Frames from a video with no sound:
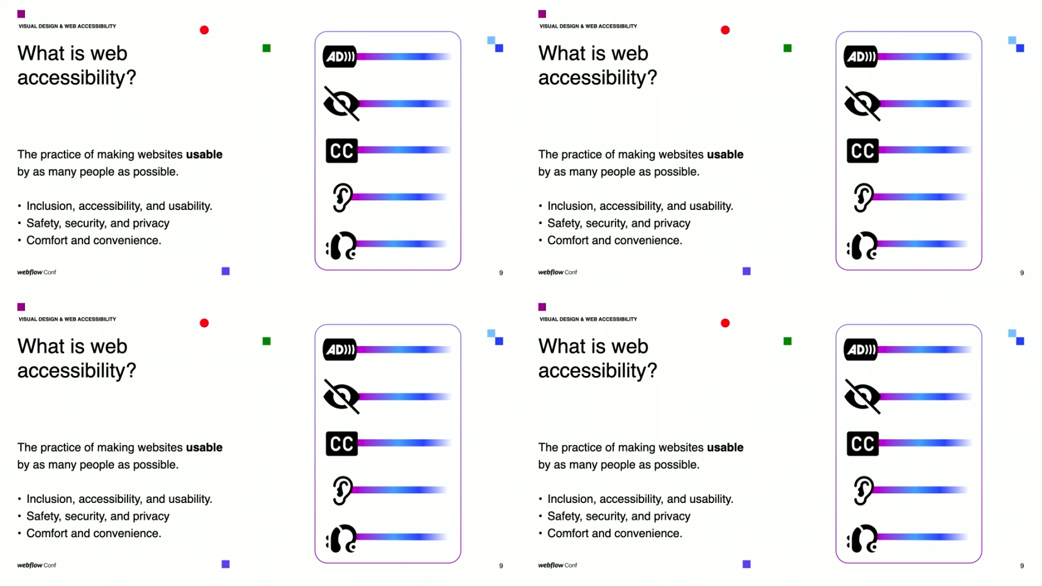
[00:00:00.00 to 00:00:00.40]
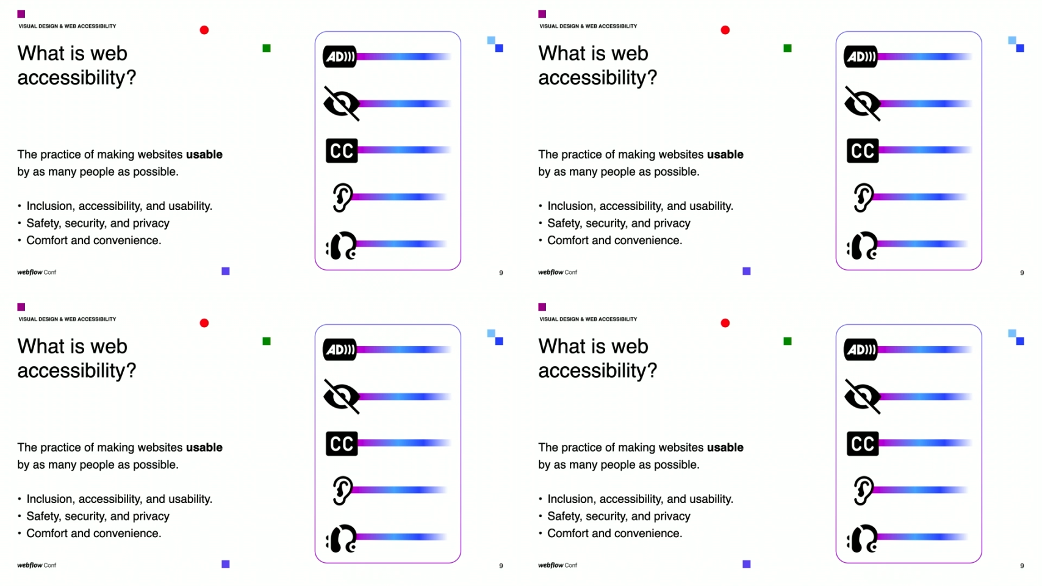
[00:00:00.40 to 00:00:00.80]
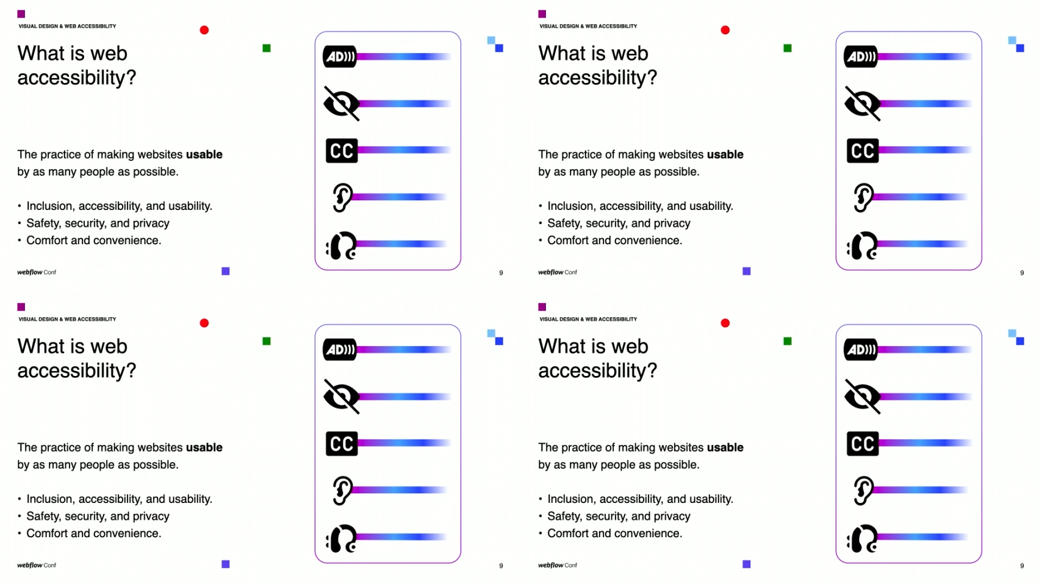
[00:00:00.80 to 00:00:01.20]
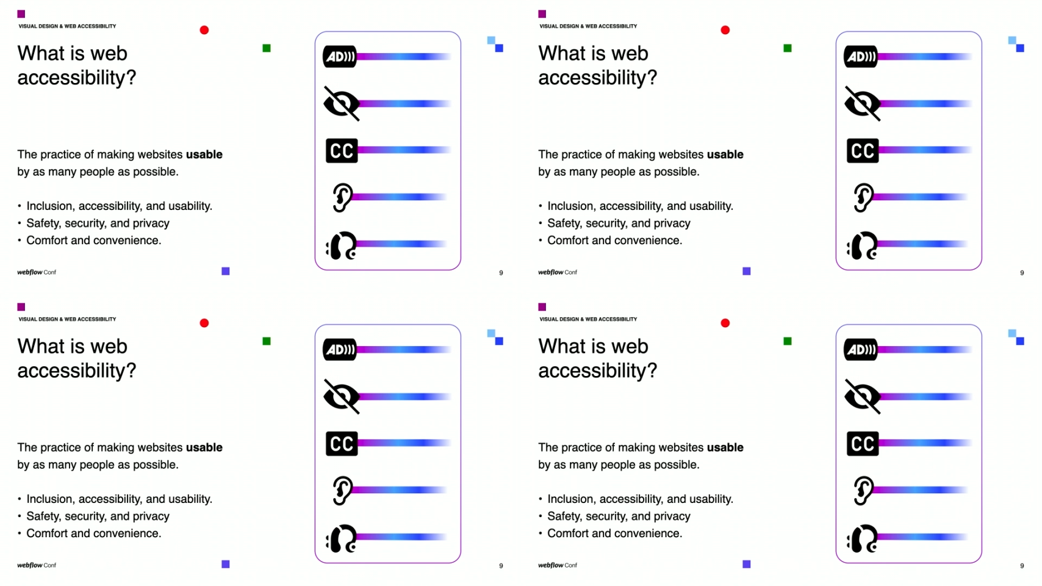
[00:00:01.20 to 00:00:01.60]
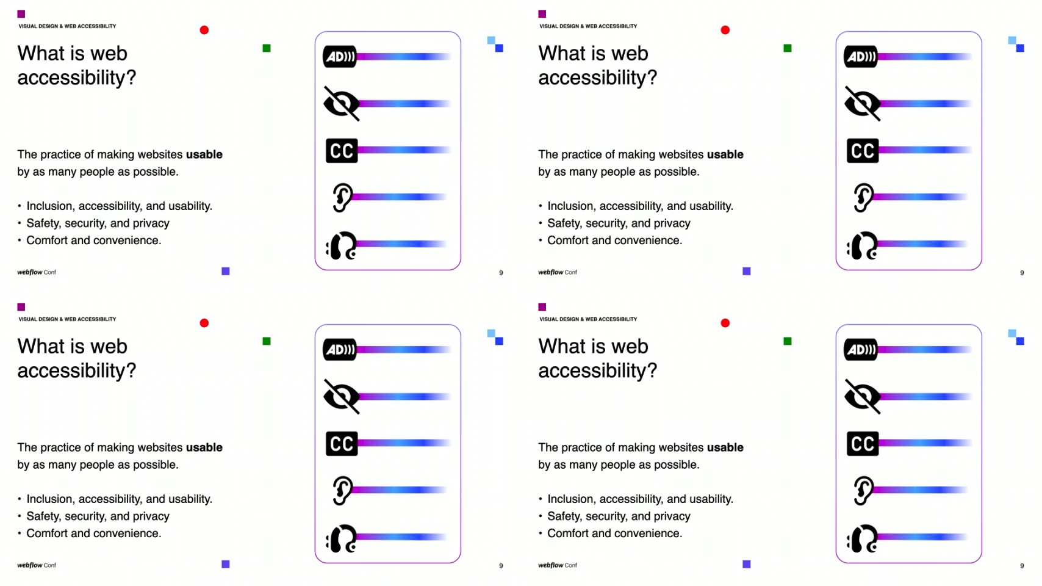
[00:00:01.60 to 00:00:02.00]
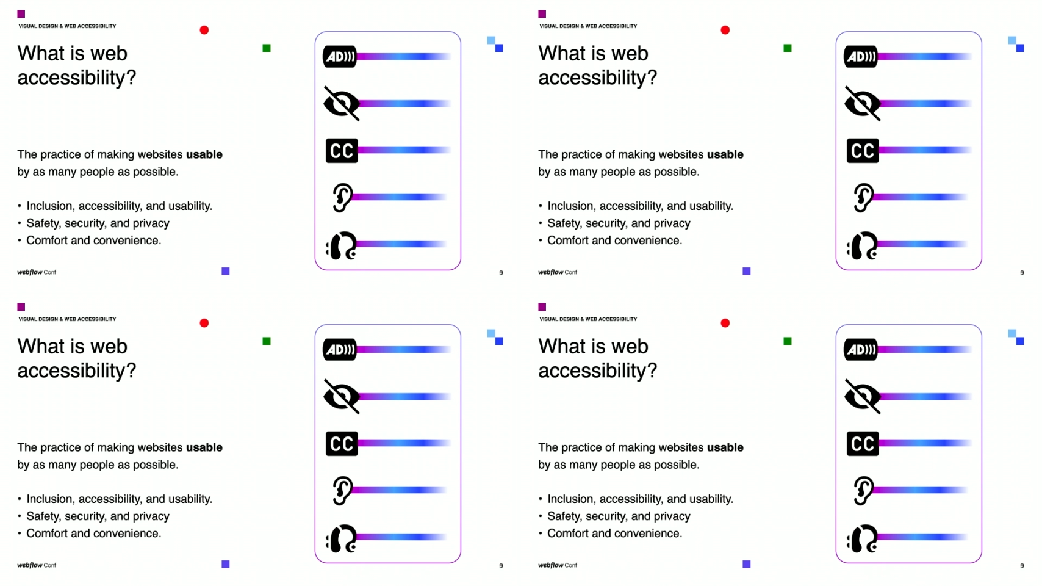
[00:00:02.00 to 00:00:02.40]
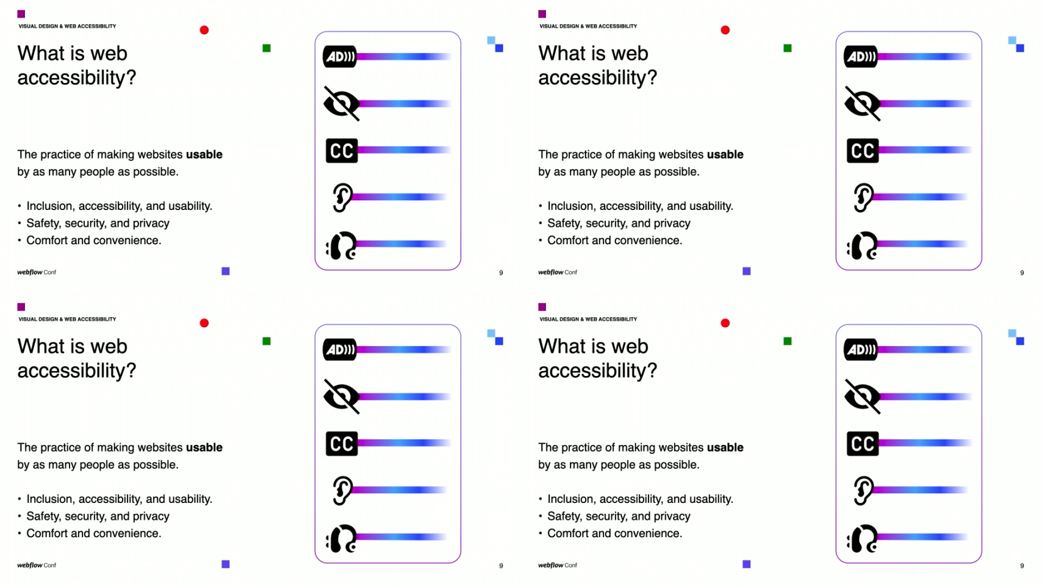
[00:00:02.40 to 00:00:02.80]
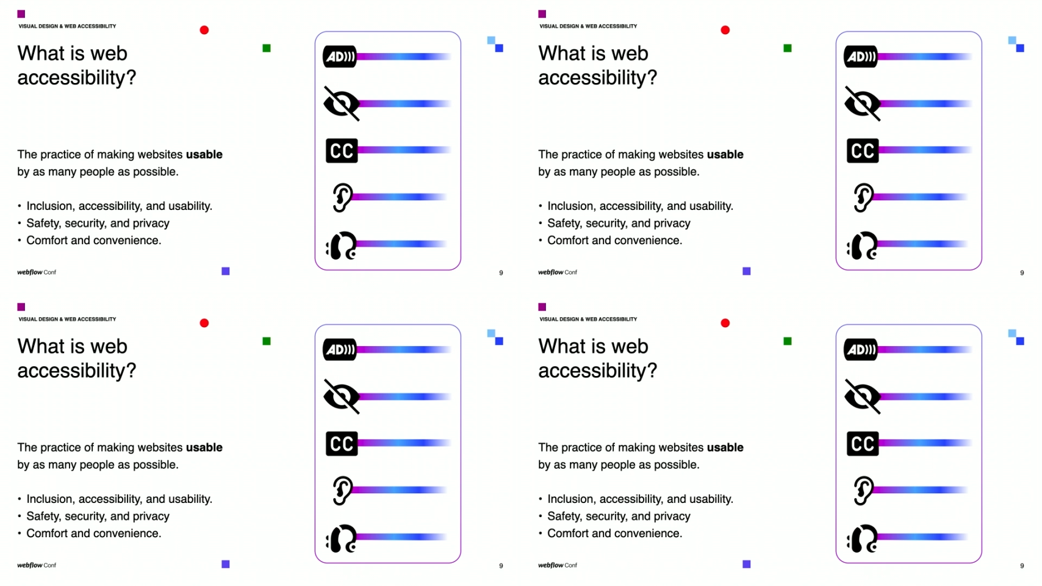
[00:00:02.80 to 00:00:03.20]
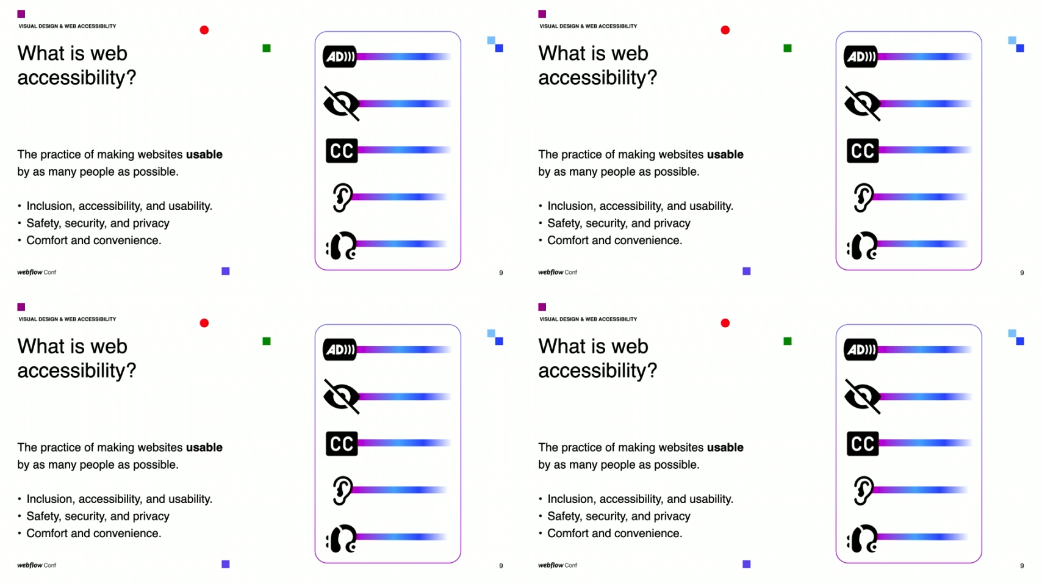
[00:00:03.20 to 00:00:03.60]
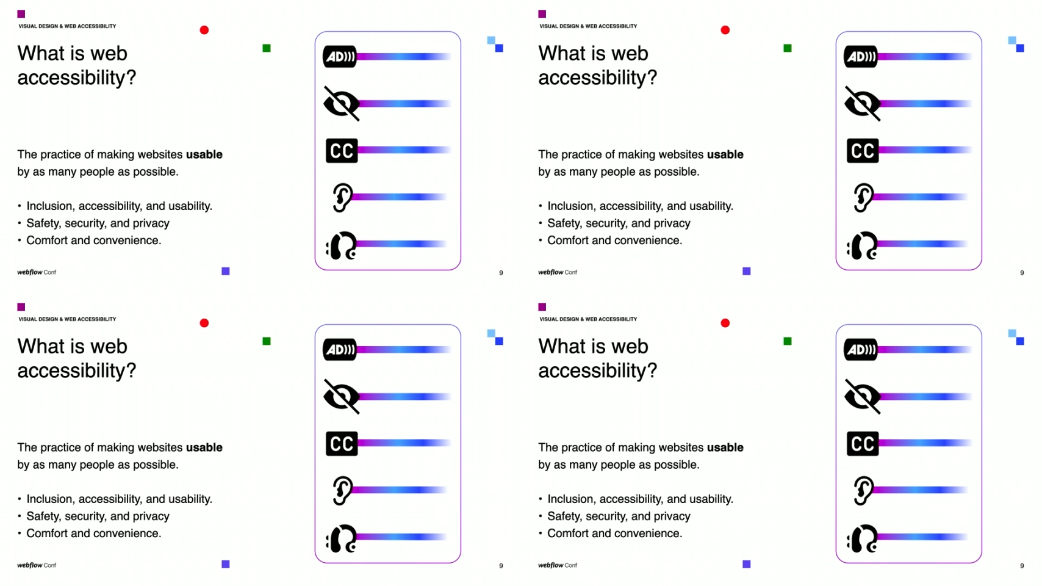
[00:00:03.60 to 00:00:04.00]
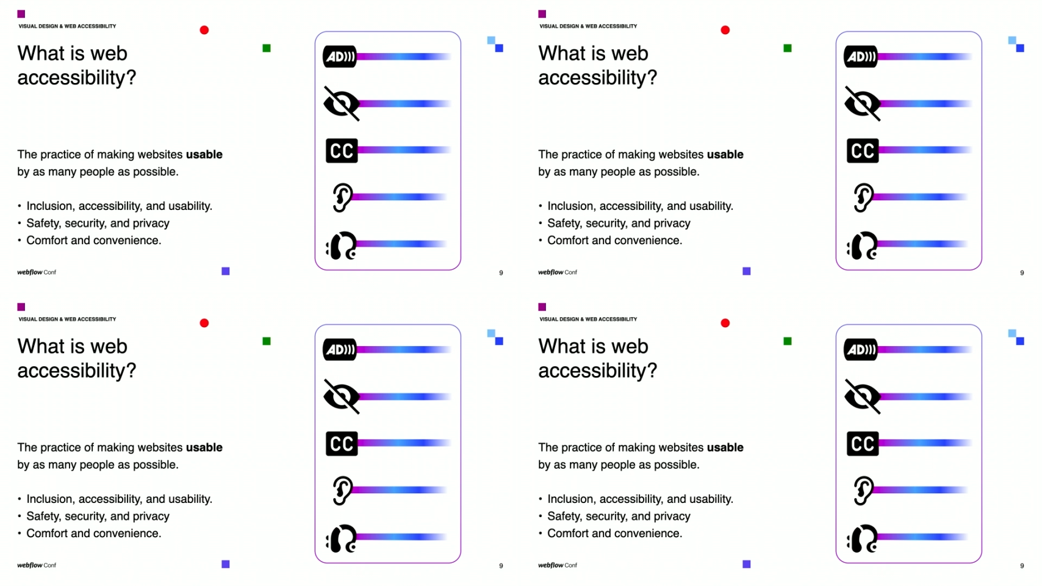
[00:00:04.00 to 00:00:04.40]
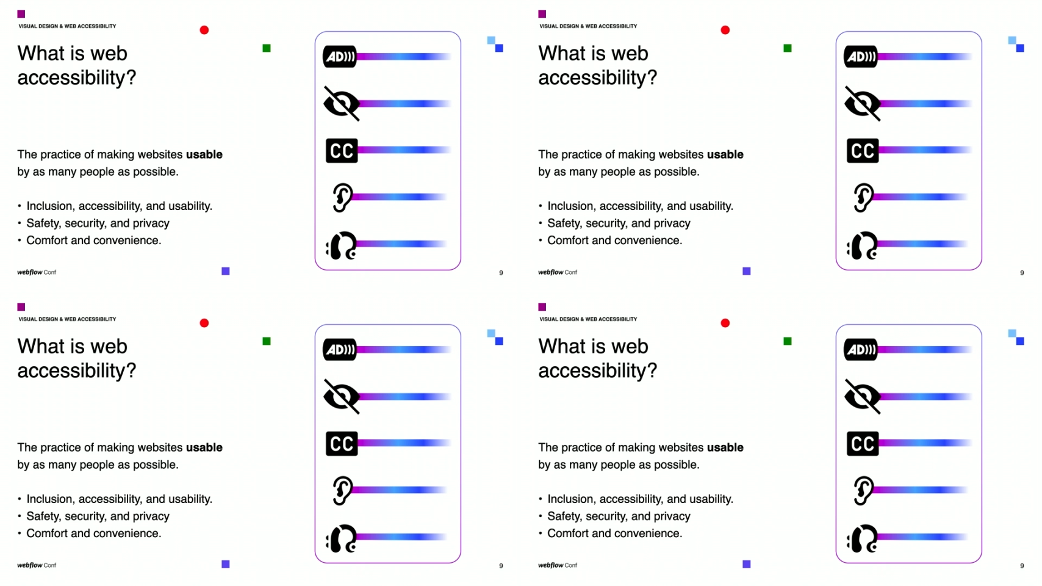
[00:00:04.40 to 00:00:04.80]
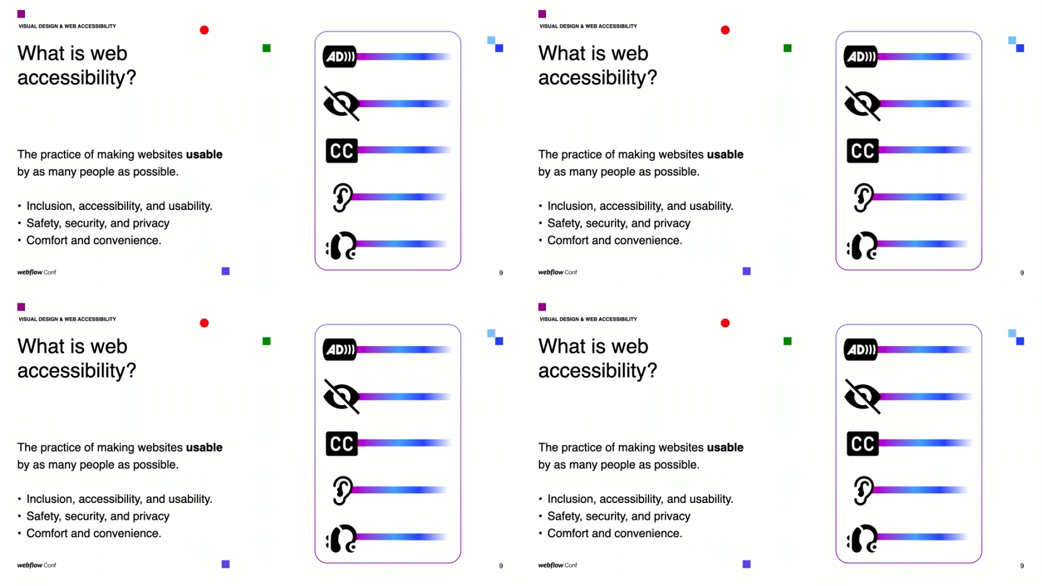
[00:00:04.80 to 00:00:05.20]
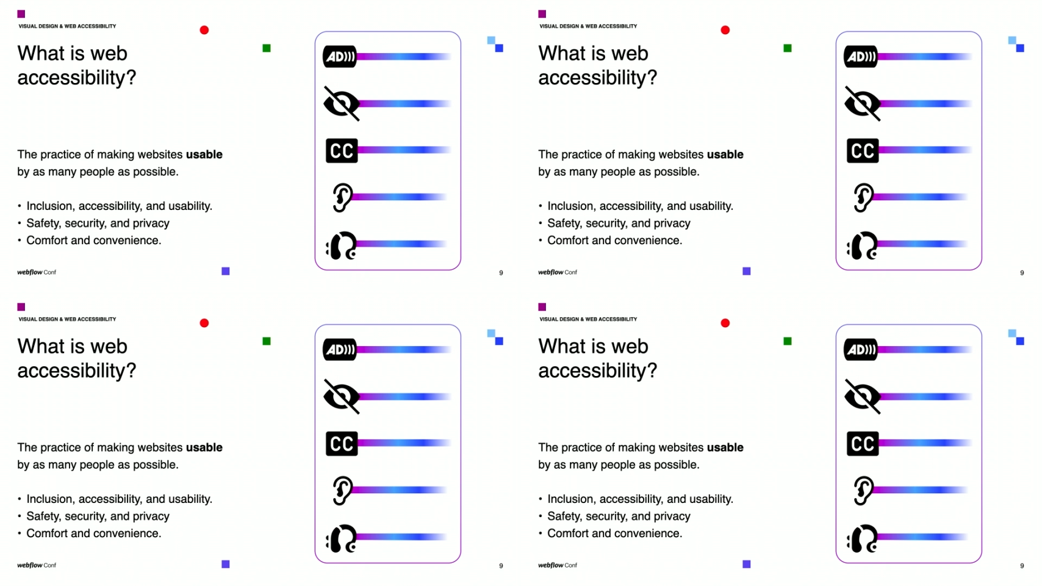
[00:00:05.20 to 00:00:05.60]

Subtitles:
No face is visible, so there are no lips to read.